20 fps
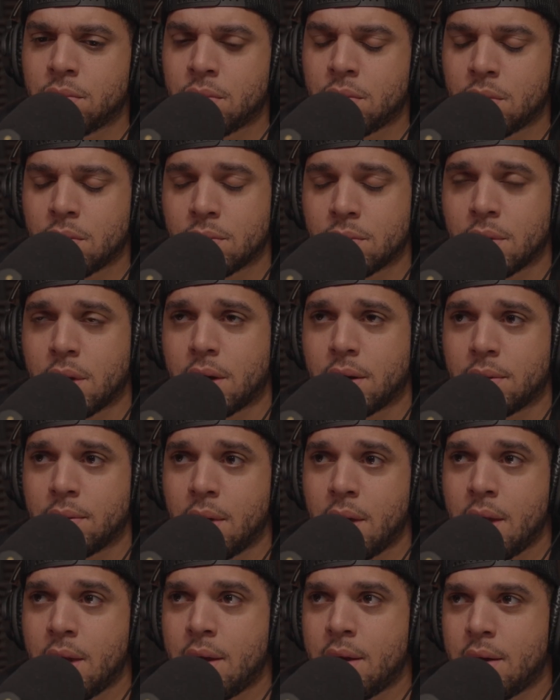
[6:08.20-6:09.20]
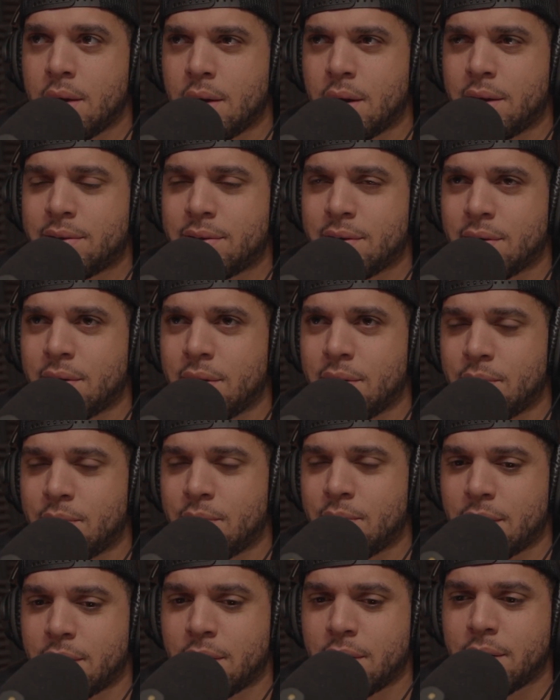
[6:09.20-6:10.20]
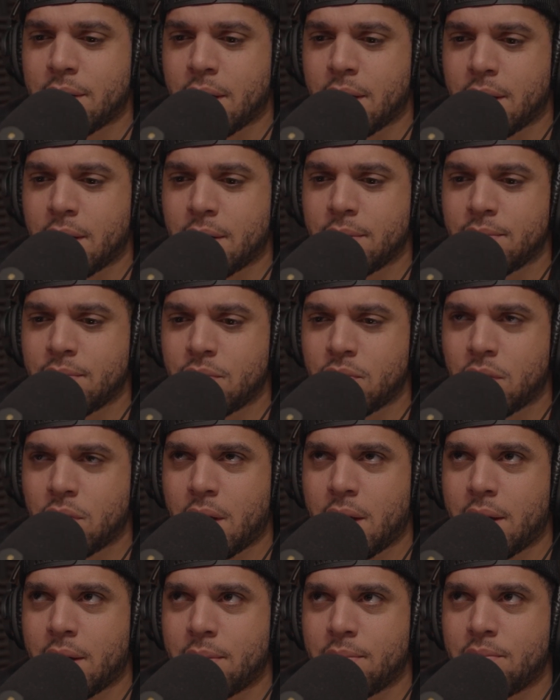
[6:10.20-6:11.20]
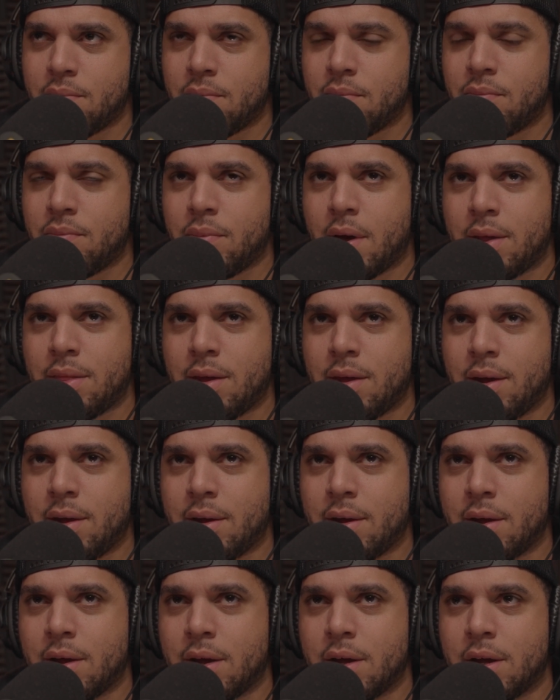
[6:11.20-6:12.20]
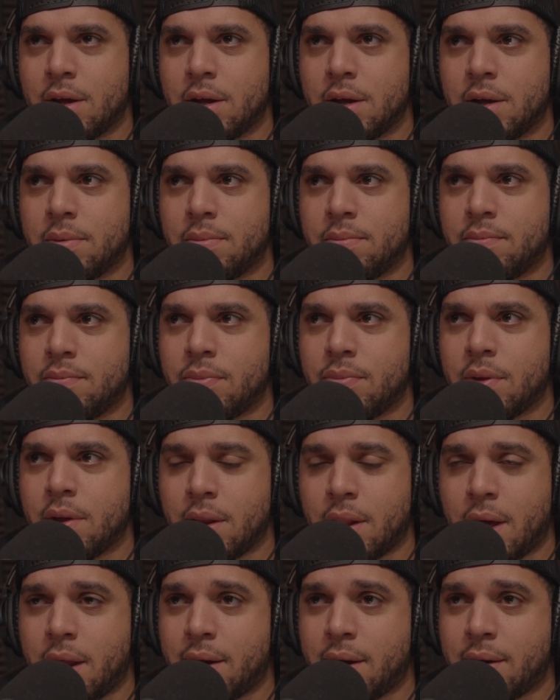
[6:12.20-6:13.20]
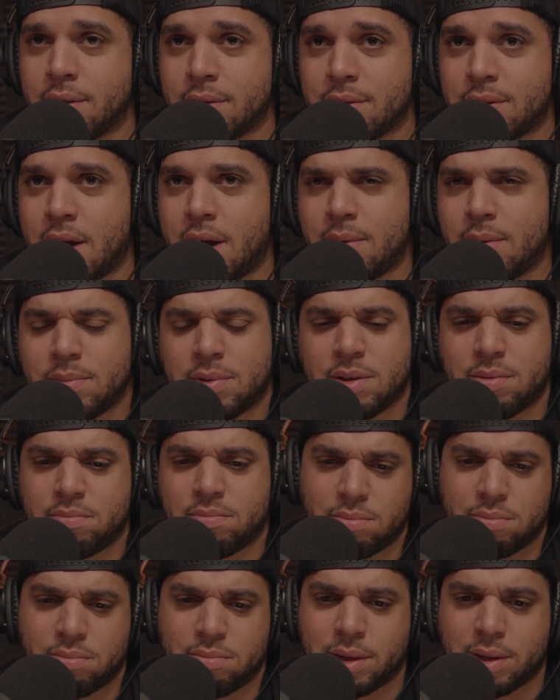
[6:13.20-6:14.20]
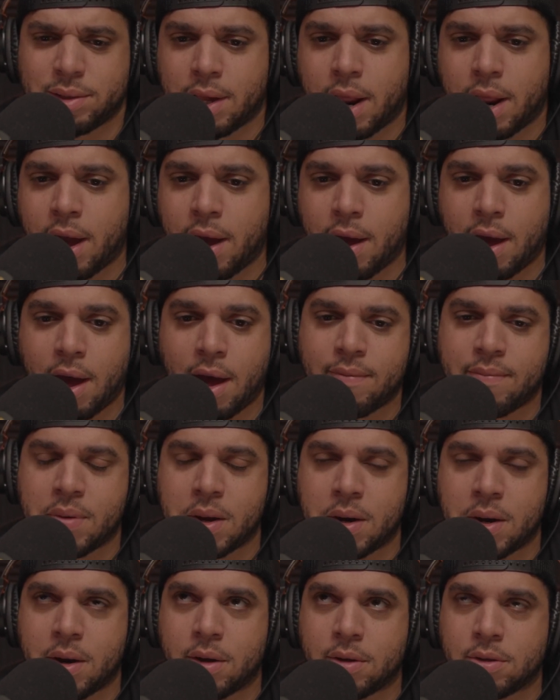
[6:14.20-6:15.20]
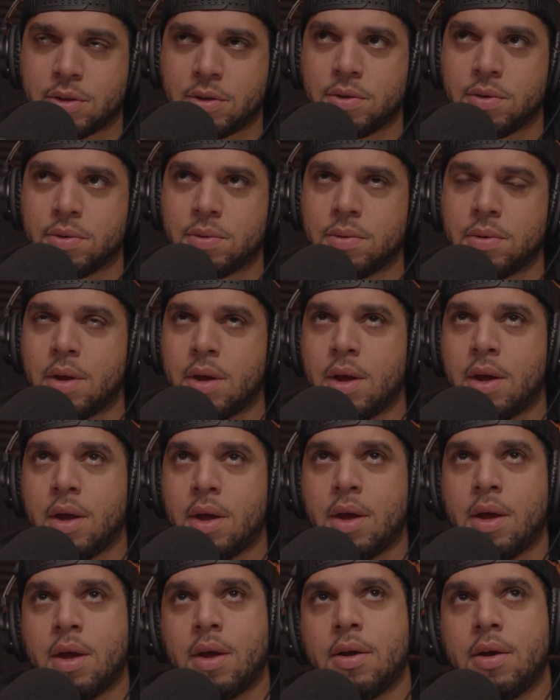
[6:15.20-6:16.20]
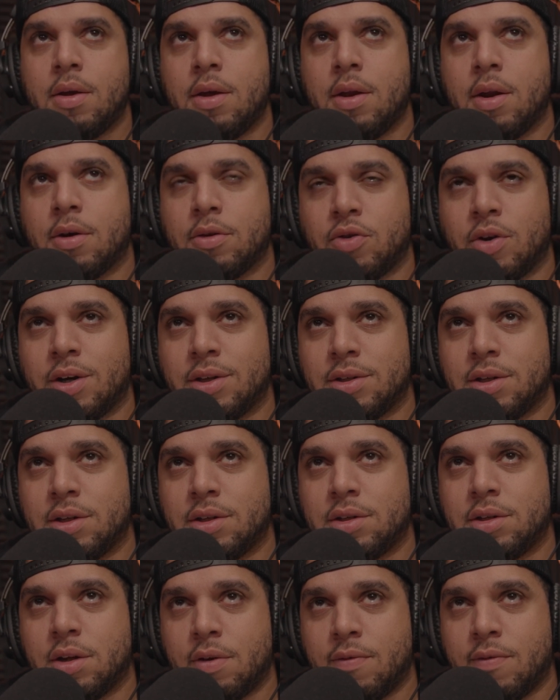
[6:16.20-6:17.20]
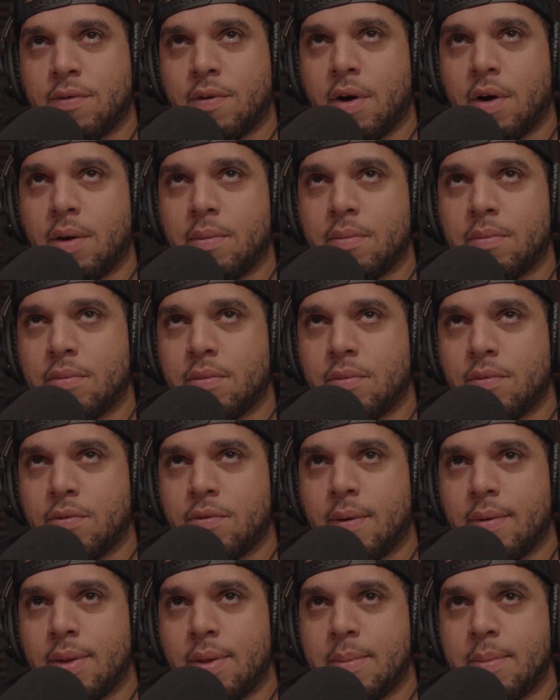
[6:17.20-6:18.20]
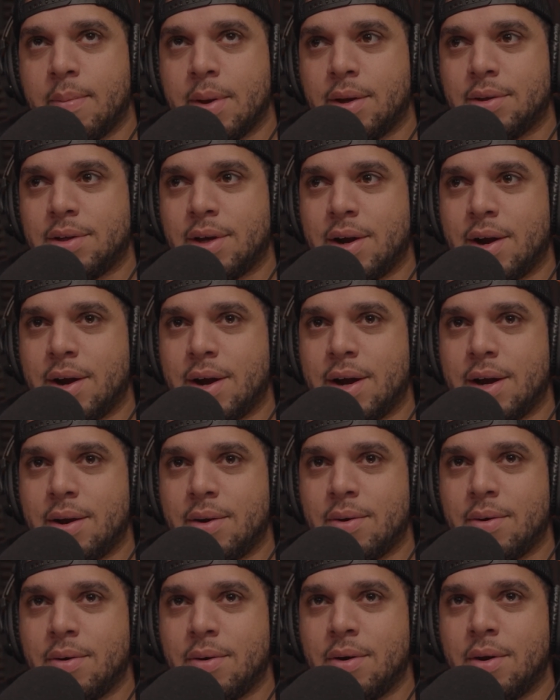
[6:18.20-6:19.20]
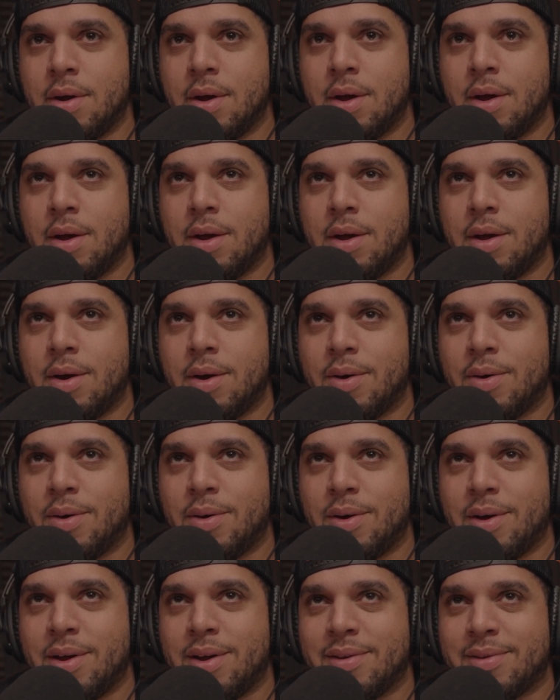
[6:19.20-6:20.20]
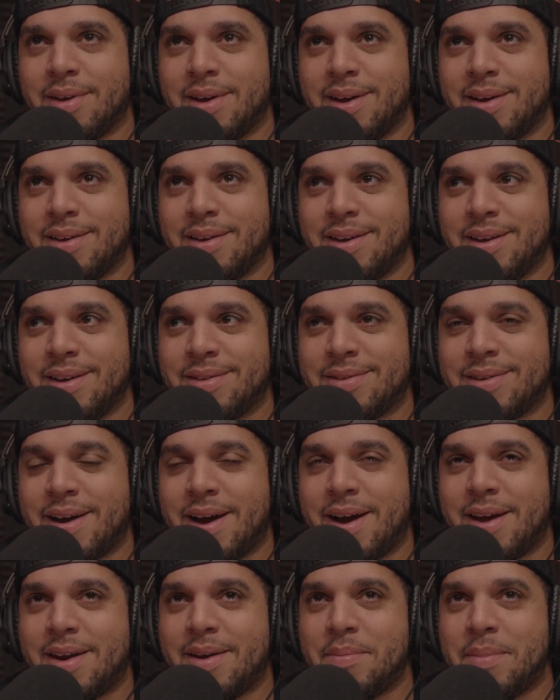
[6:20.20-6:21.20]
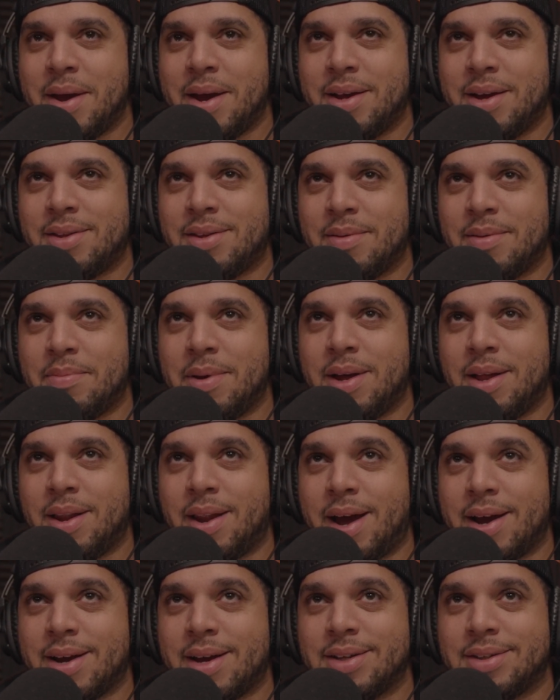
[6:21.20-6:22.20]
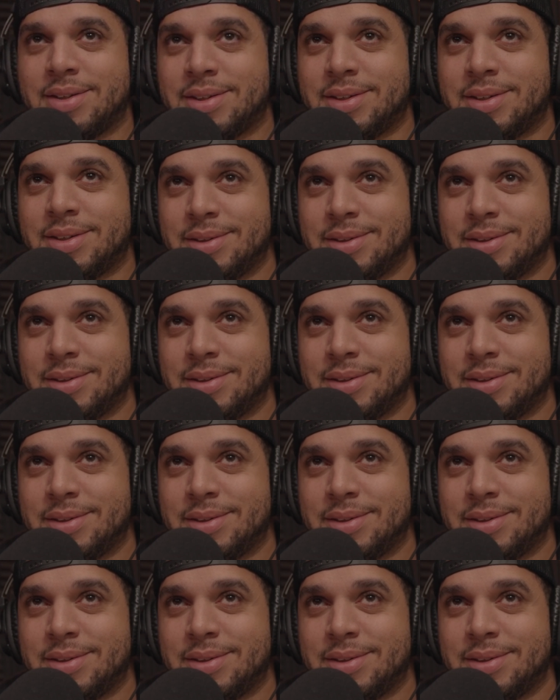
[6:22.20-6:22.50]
Wow. That's a good way to look at it. That I think a lot of the times, and like I said, I've been there too. Transitioning from the military it's kind of made to be like its